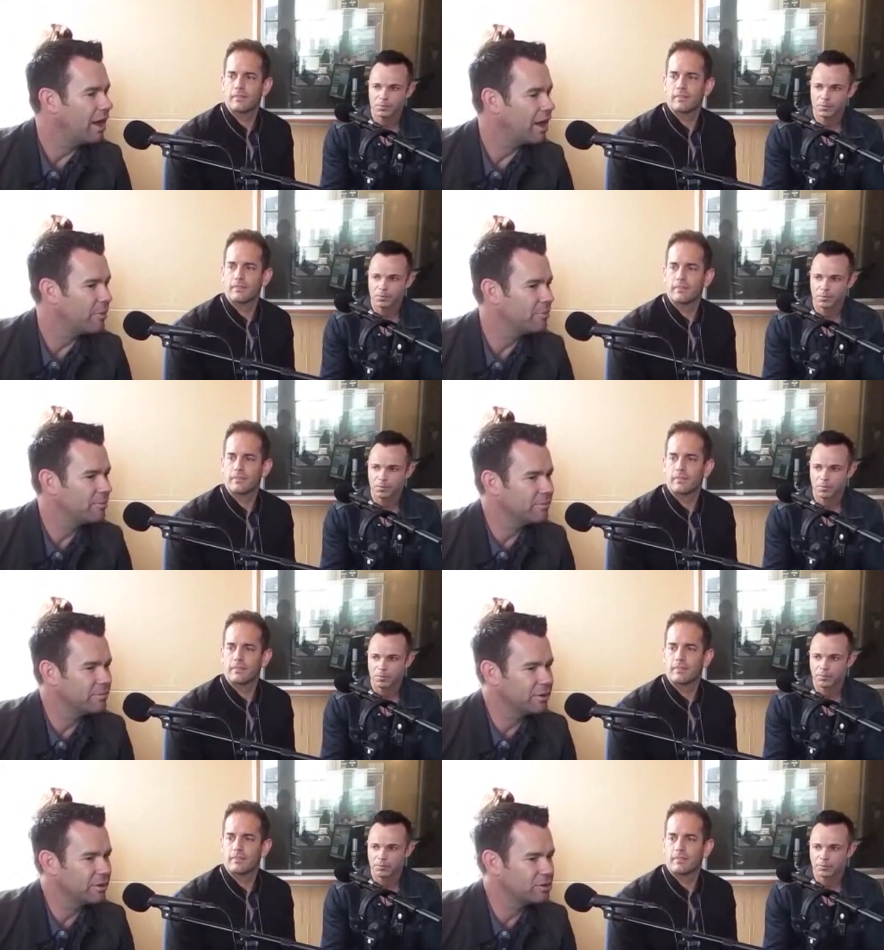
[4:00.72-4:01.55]

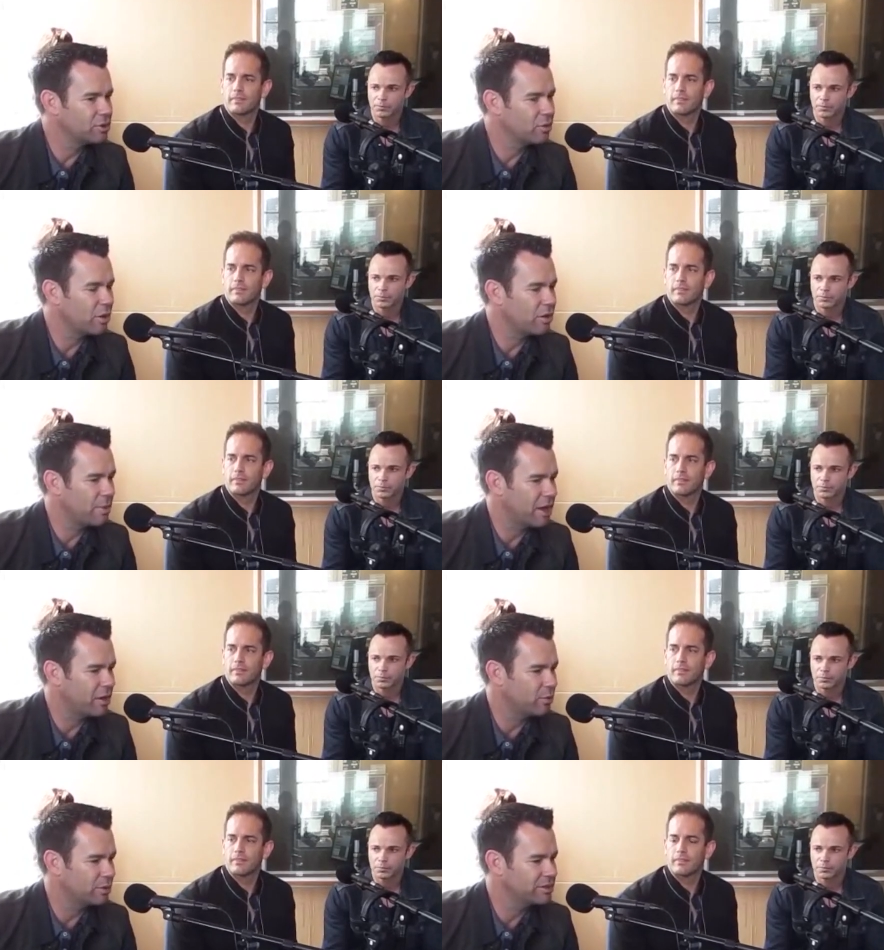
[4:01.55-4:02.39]
Speaker 1: um, a song by the
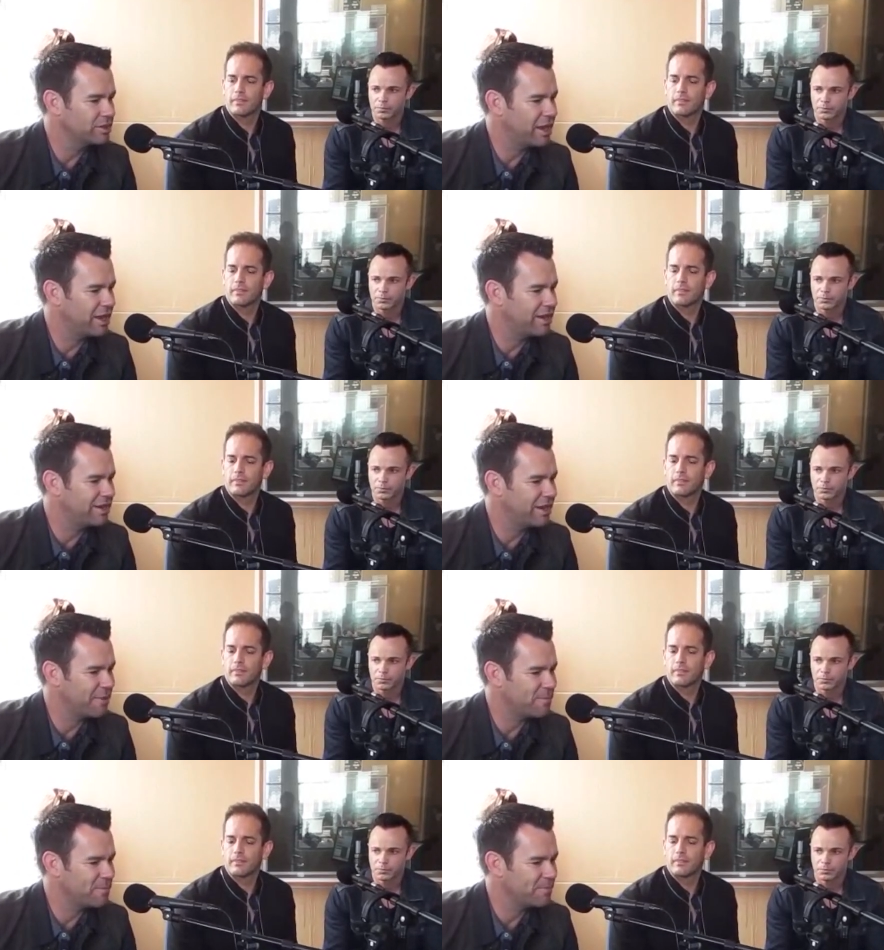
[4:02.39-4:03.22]
Penguins, and
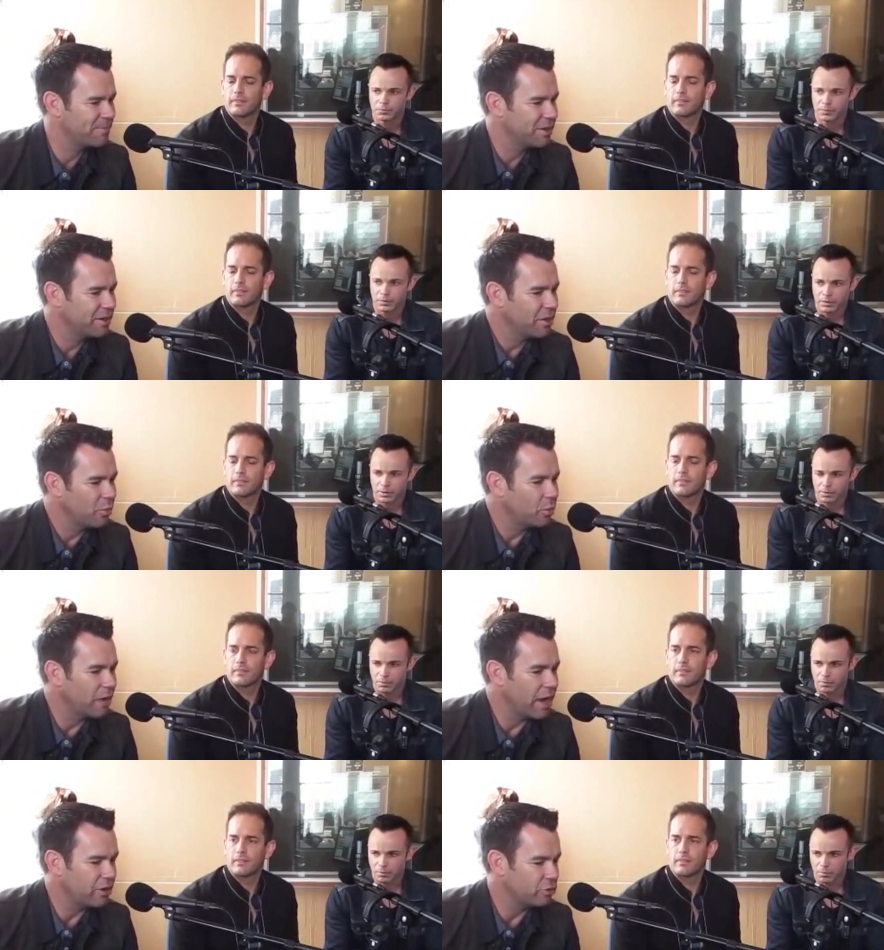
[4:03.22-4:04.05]
um,
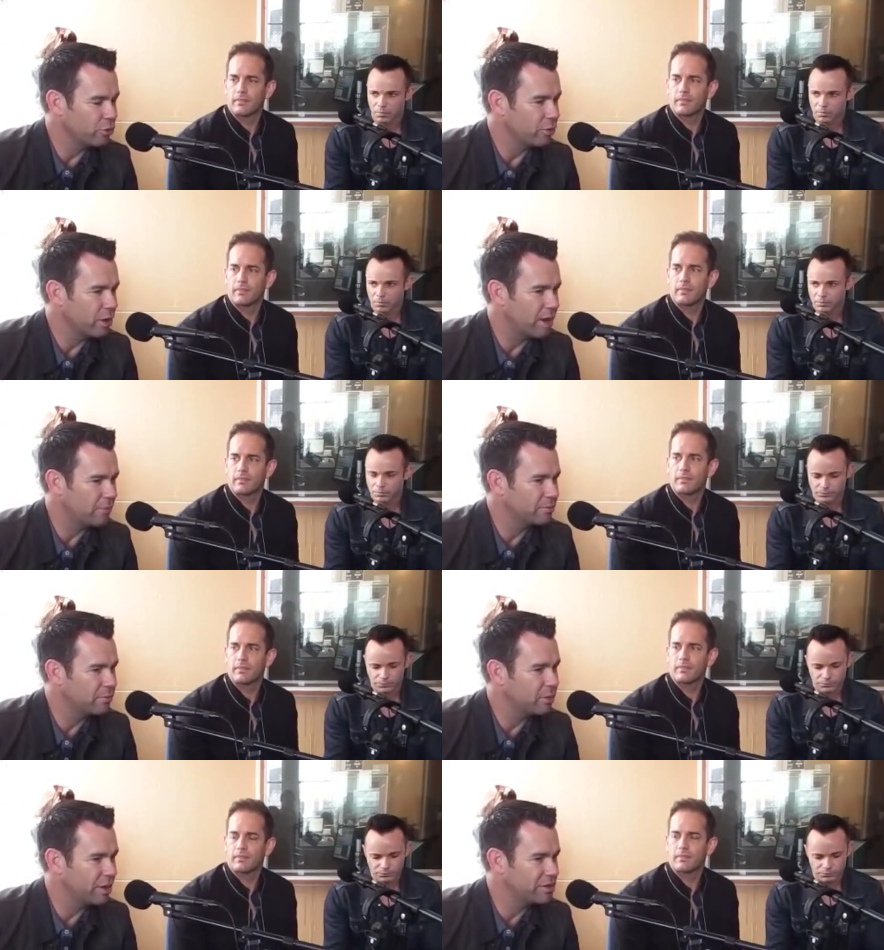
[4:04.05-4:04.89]
we Andrew
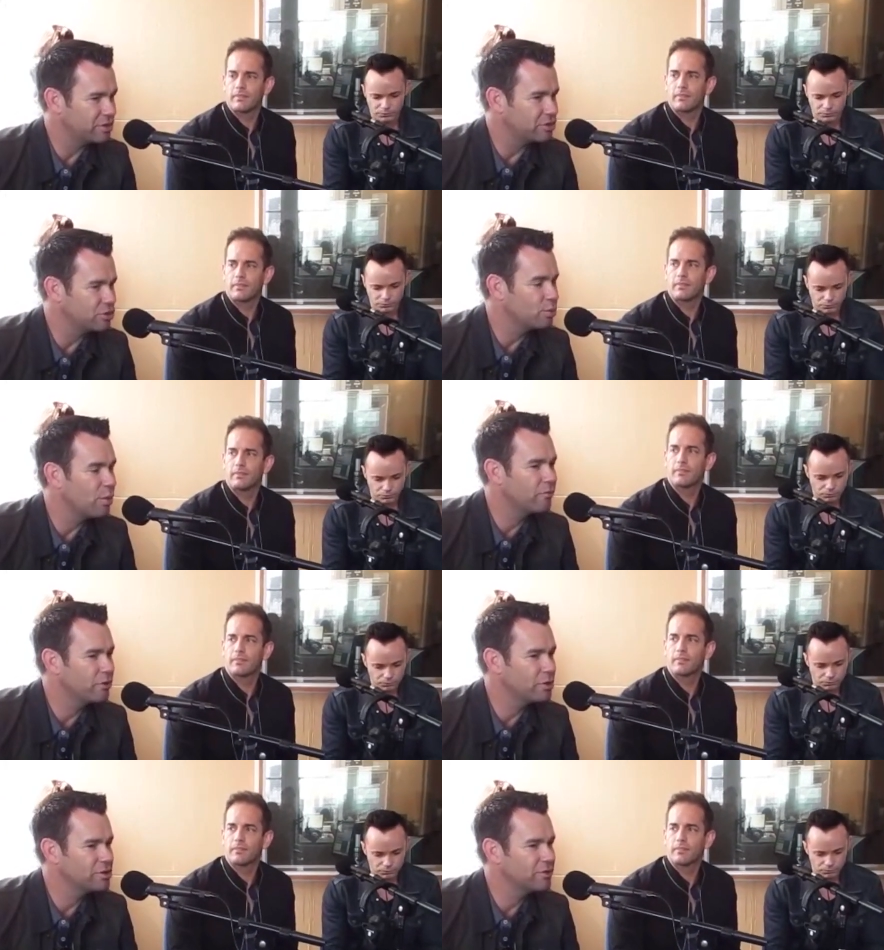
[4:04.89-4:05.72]
um, arranged a doo wop
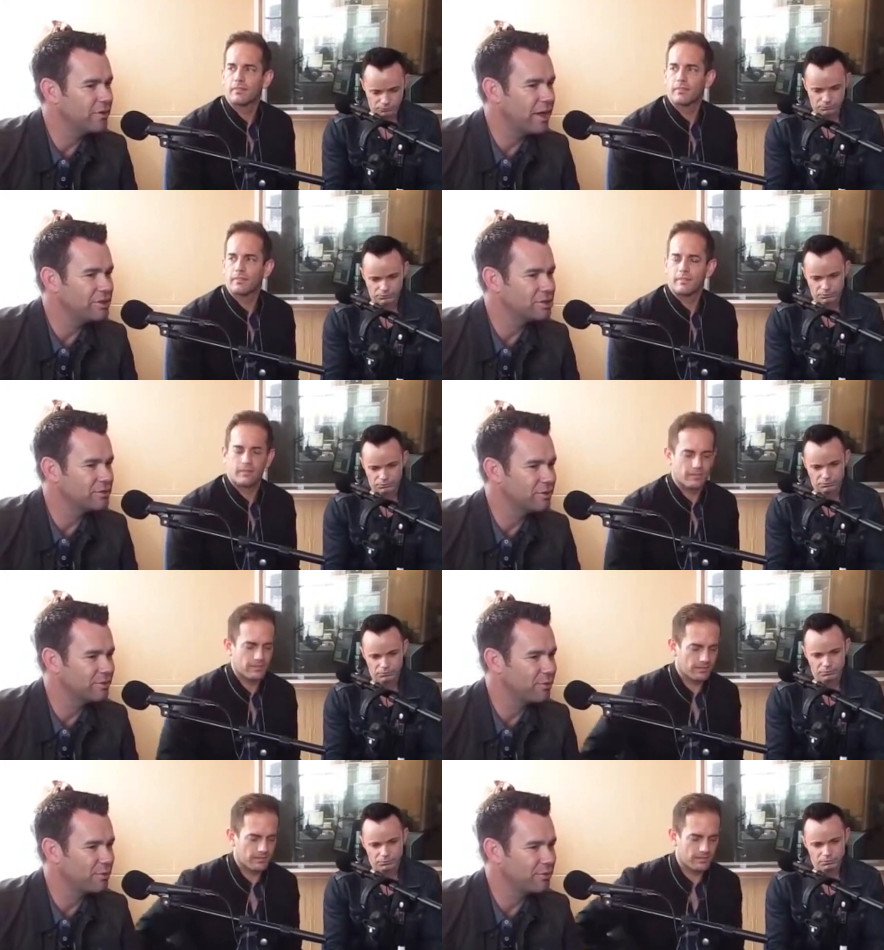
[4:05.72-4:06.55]
version of that just for
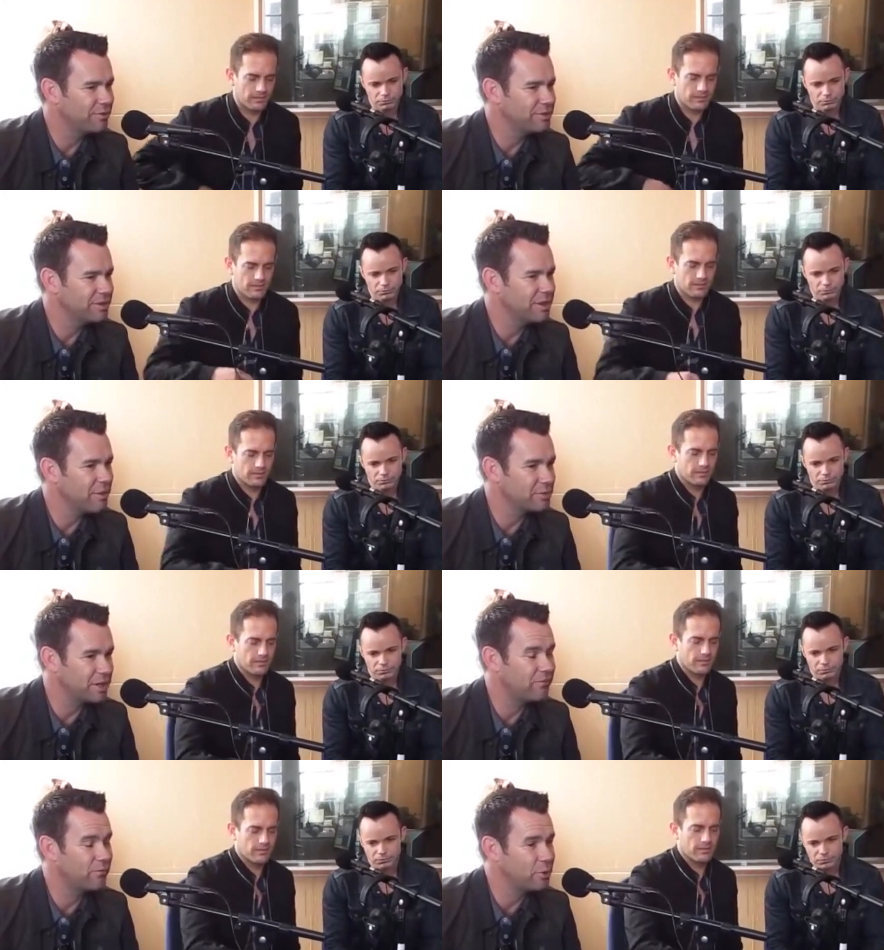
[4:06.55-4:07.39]
the four of us, and that
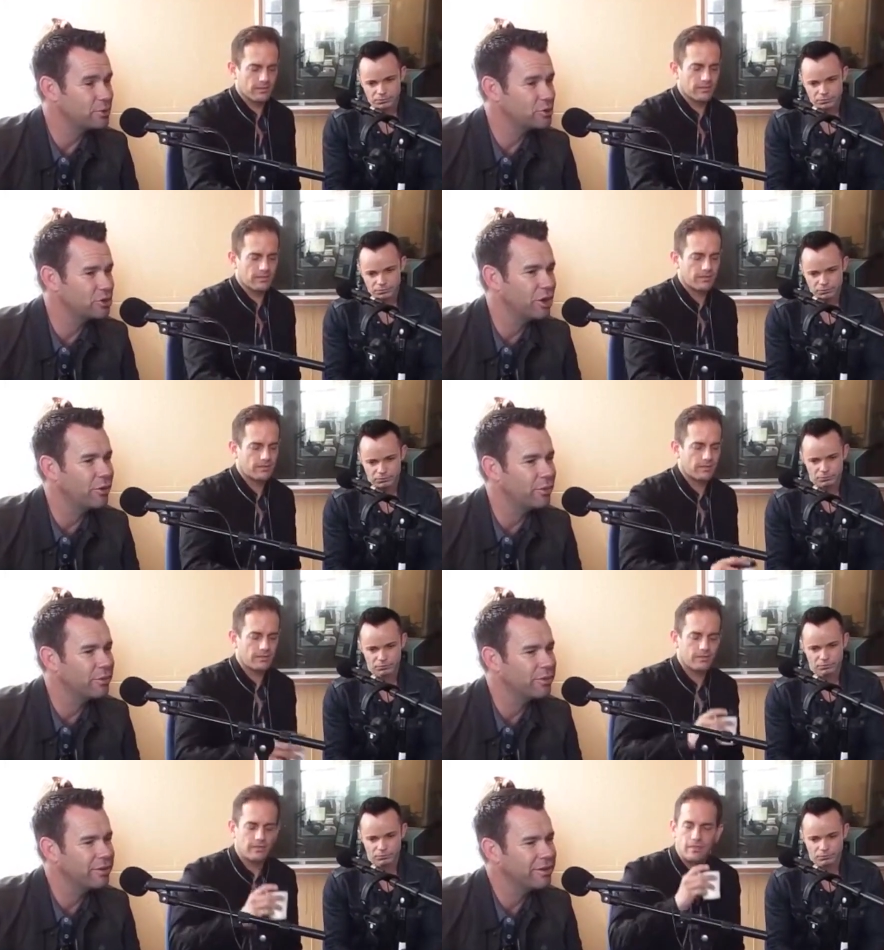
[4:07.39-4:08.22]
was our first
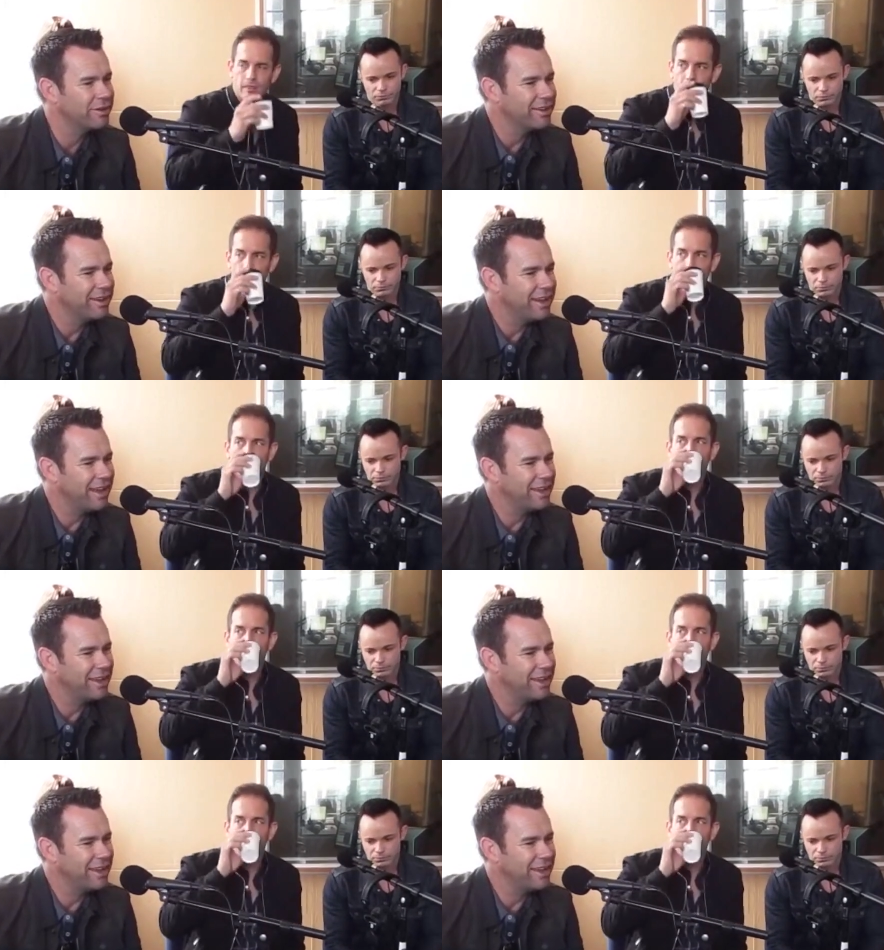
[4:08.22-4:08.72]
show wow.